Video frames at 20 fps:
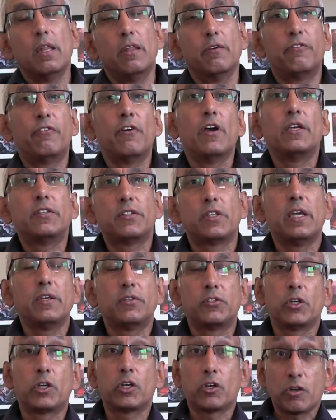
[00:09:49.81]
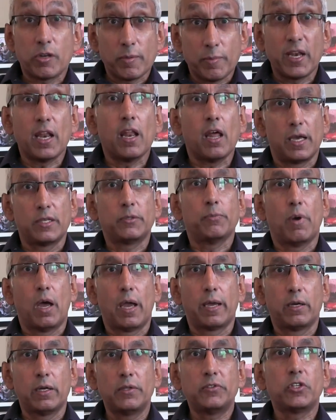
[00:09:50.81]
The first is to criminalise
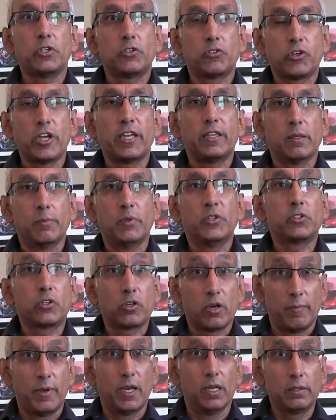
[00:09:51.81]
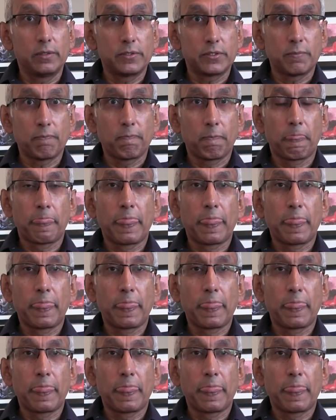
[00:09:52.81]
migrants and treat them as criminals.